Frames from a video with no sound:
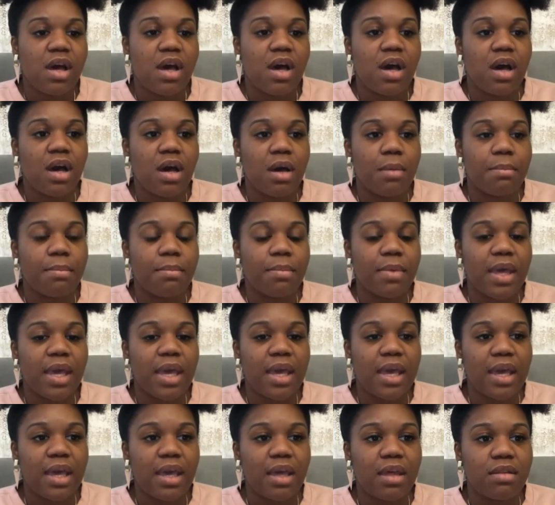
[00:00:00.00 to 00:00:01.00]
Um,
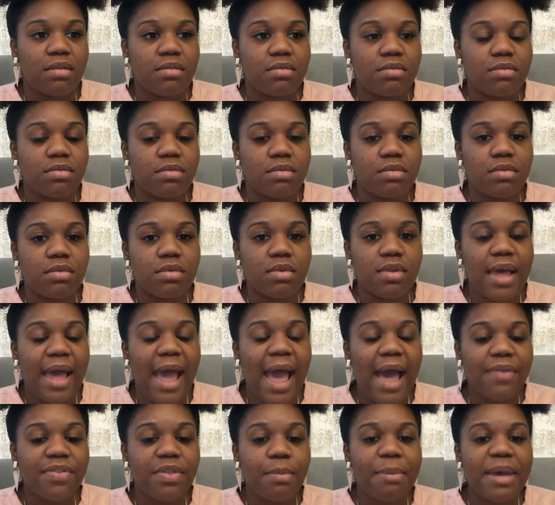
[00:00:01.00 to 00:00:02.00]
and
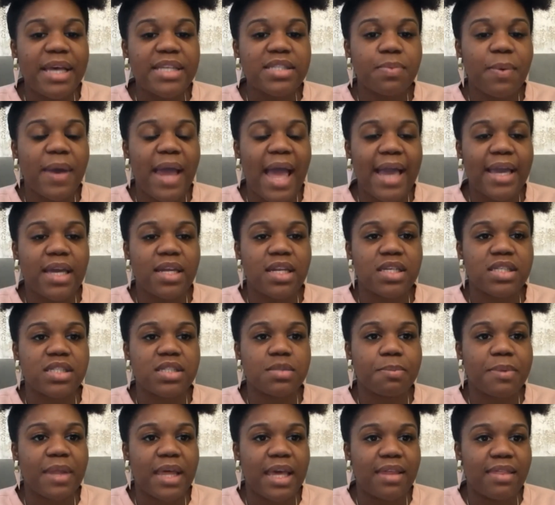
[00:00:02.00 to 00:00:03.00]
how, the best way I can
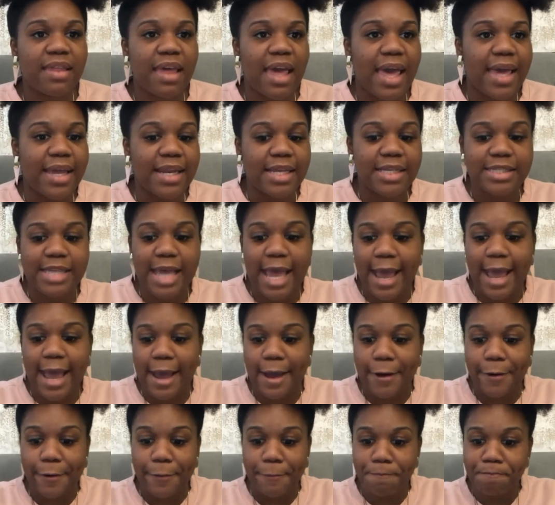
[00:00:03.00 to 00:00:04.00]
explain that is
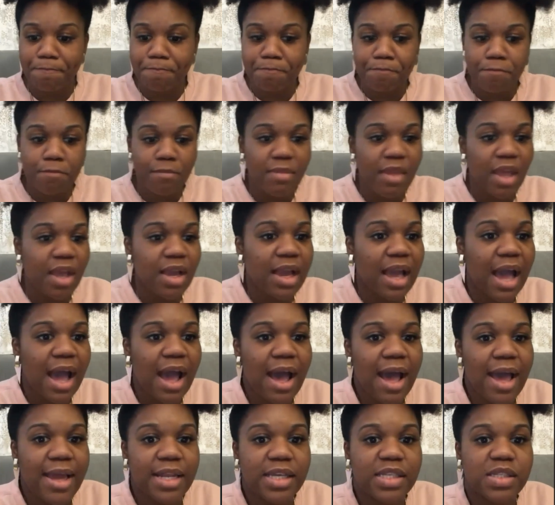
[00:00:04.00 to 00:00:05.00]
how
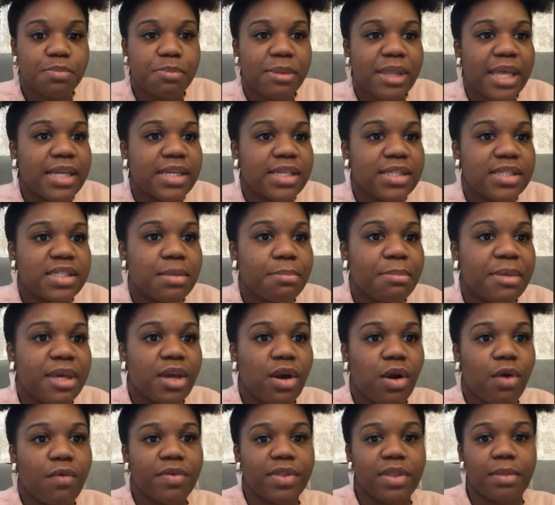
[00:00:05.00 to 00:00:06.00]
God explained it to
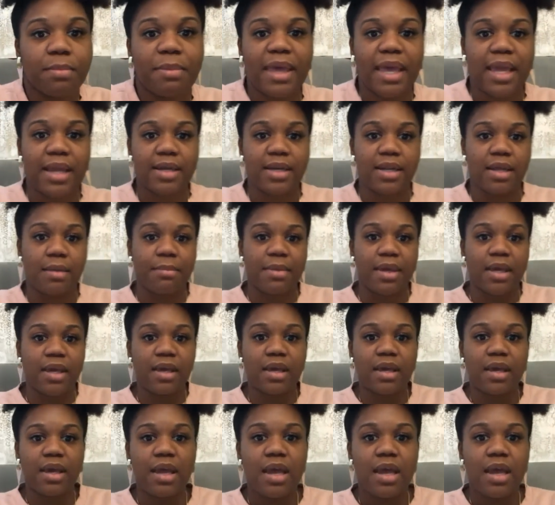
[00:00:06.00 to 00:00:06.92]
me over the pandemic